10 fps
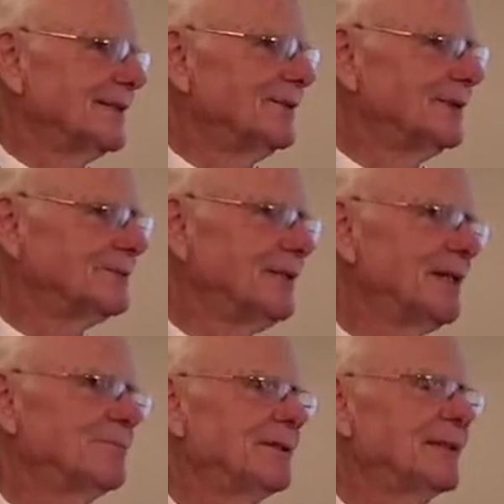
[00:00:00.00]
was
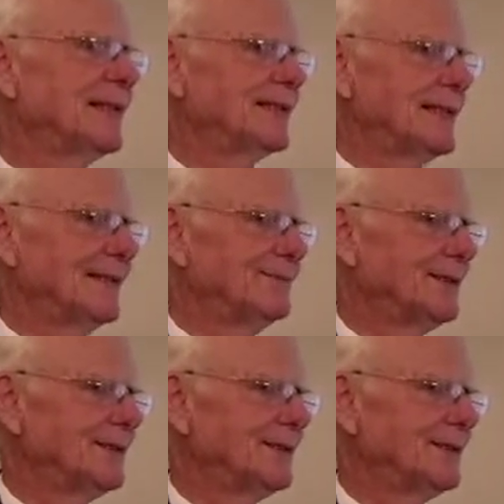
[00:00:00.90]
being predicted, but